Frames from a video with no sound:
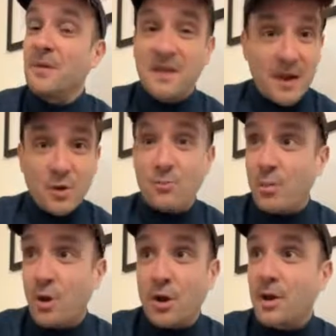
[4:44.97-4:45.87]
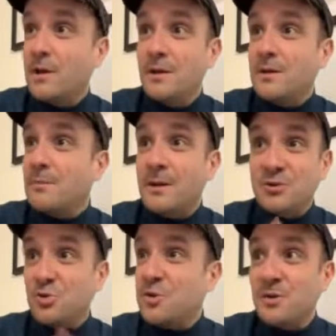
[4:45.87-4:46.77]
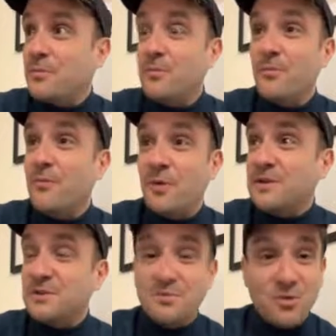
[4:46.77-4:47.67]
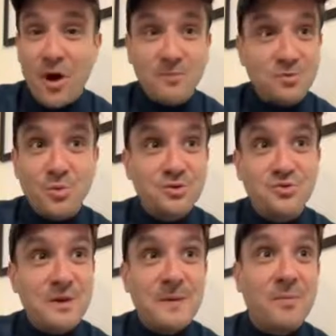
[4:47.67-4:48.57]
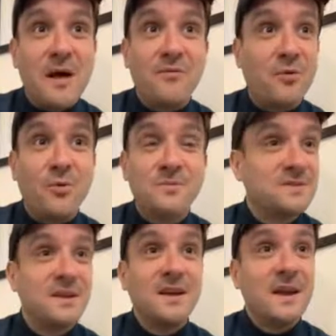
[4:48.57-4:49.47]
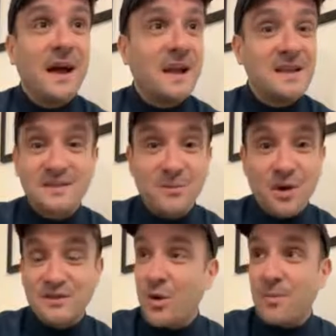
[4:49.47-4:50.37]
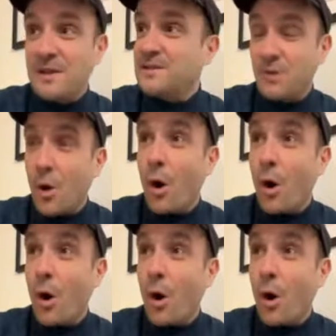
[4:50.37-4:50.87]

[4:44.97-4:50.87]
get a good book. Make sure you're fully subscribed to all the streaming platforms, and get some nice hobbies,